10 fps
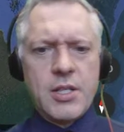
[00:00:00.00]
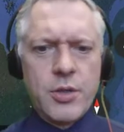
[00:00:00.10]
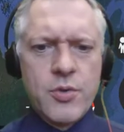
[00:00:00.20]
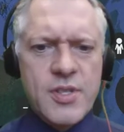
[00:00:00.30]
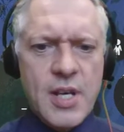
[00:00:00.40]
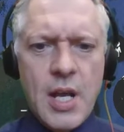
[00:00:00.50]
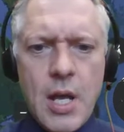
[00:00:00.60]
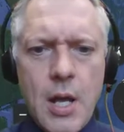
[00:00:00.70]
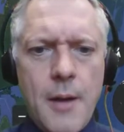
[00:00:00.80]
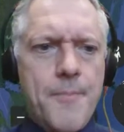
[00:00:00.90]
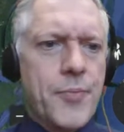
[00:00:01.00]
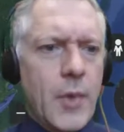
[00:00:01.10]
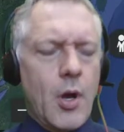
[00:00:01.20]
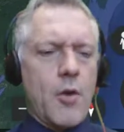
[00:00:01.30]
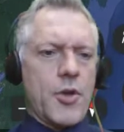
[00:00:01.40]
to use
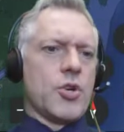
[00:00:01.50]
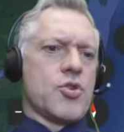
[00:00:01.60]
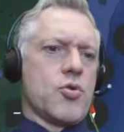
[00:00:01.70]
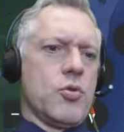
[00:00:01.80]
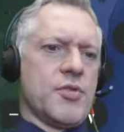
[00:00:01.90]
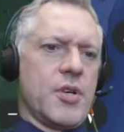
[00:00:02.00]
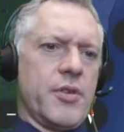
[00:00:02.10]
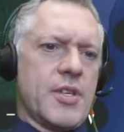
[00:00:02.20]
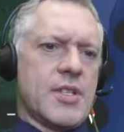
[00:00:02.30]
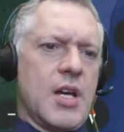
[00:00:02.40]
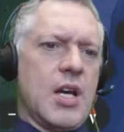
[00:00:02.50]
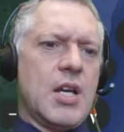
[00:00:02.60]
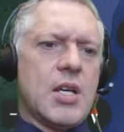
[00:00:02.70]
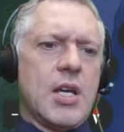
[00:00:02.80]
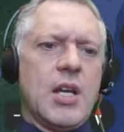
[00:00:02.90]
are the controls on the side.